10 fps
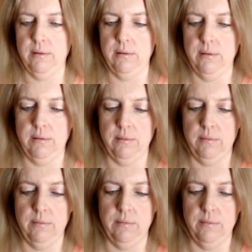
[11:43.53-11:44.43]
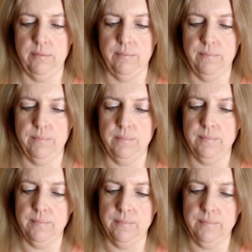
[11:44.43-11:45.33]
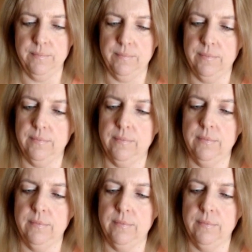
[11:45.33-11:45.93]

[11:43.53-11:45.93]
Nothing is said.